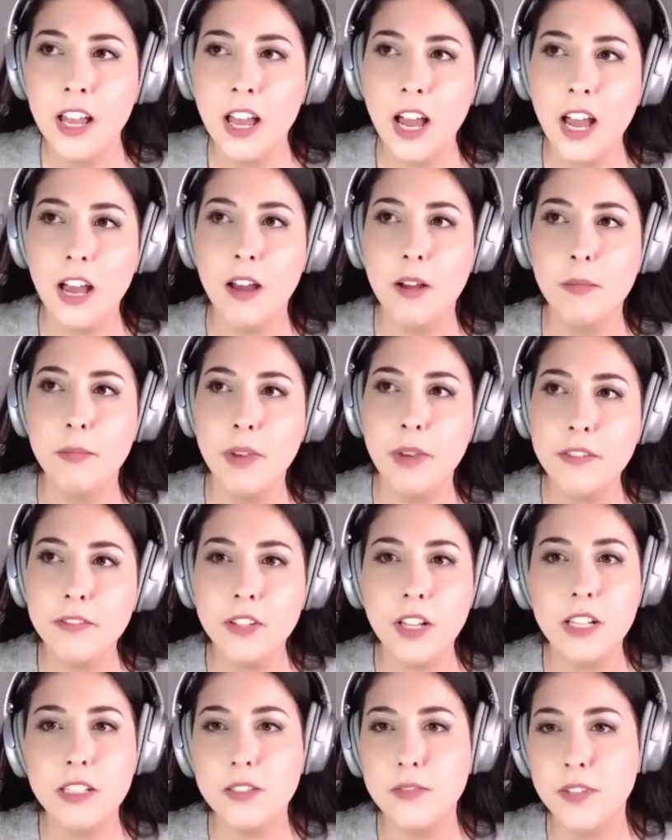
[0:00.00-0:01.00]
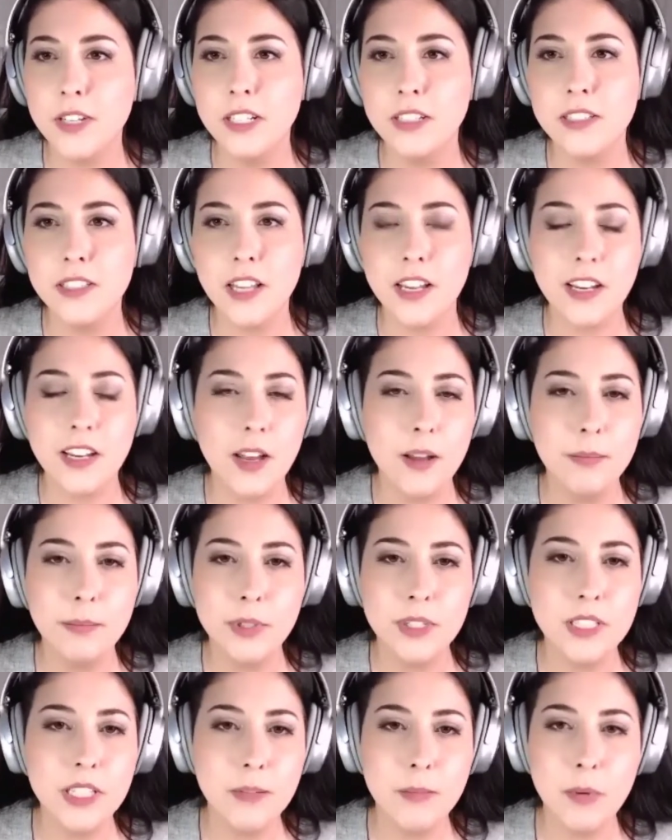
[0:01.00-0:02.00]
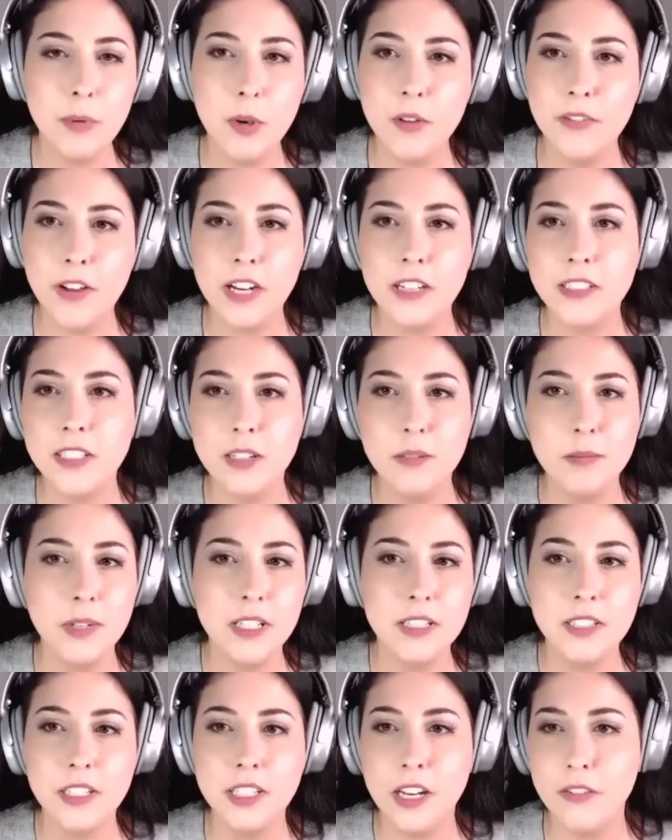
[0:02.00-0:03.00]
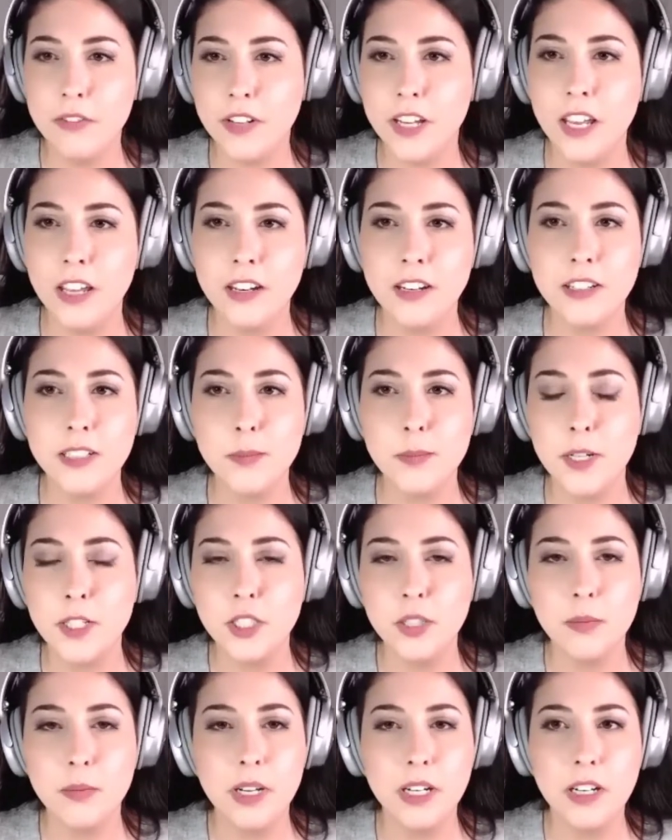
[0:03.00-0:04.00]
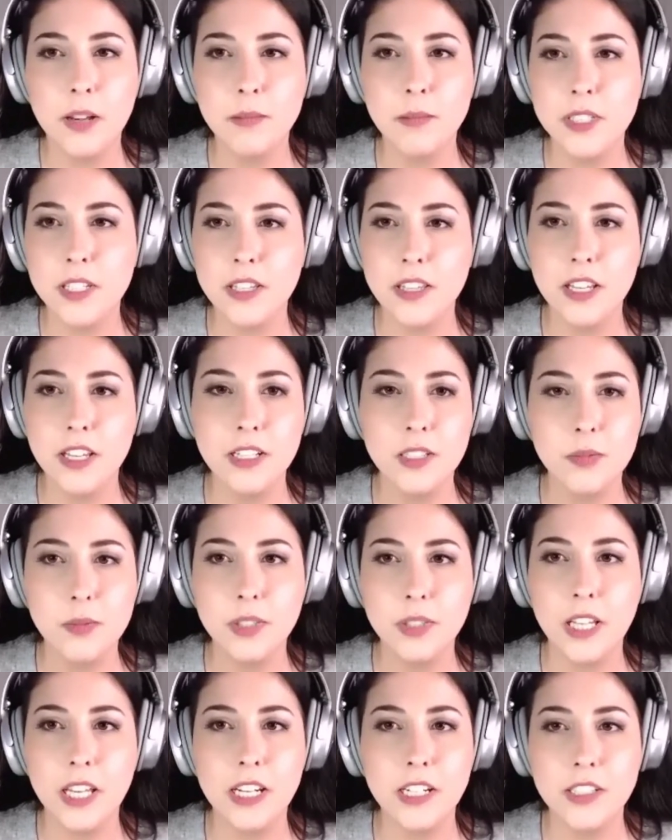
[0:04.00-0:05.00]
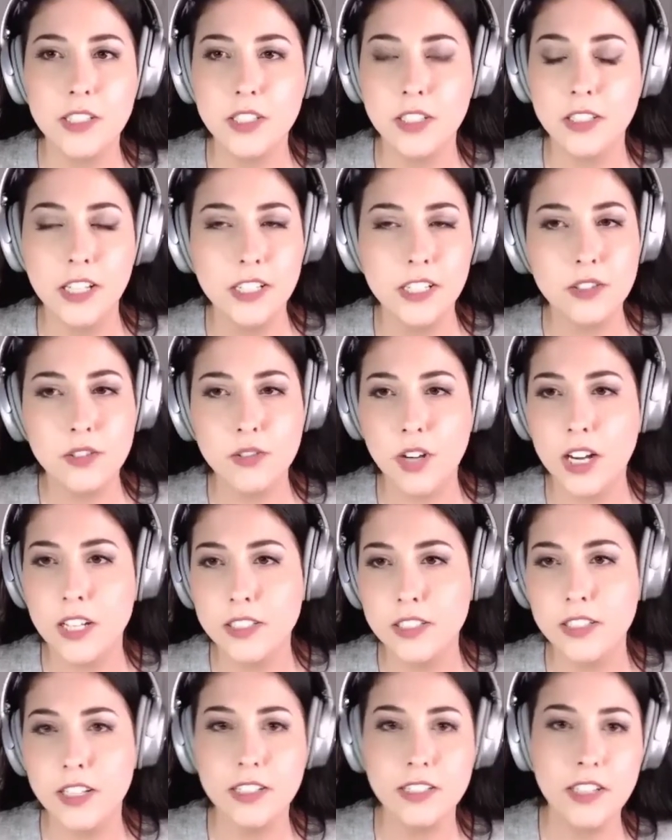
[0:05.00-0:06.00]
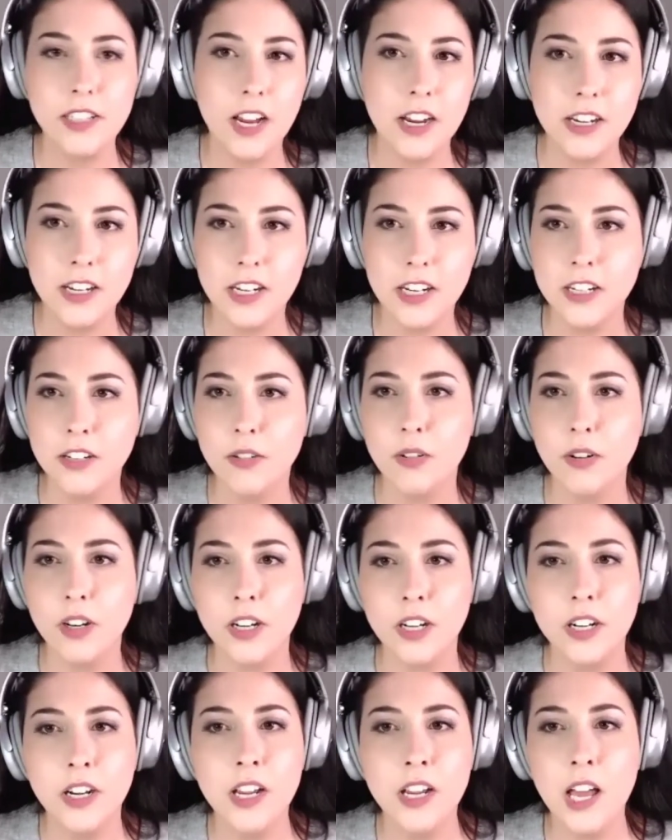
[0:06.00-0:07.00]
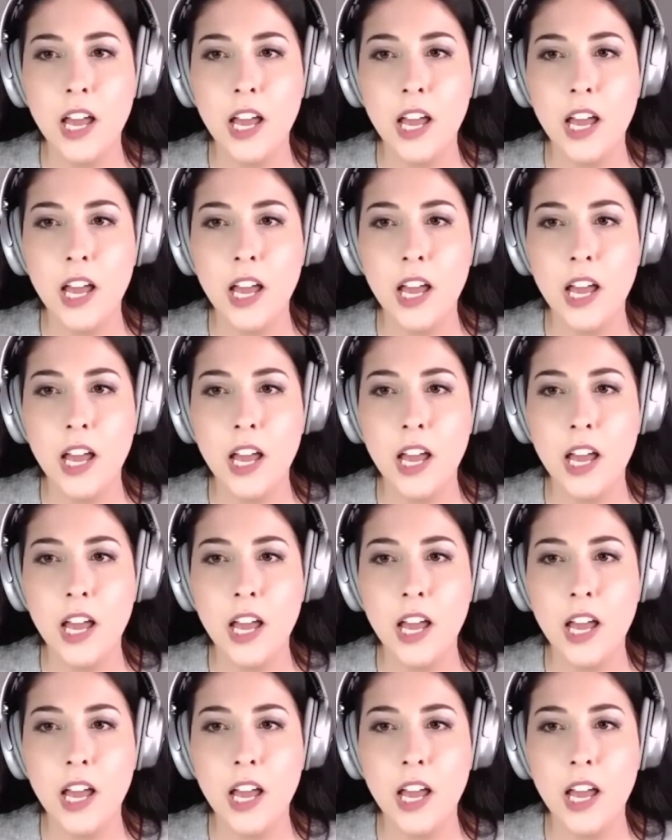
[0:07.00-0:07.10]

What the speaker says: My philosophy is like a placebo effect can be significant, especially when it comes to things related to like stress, anxiety, or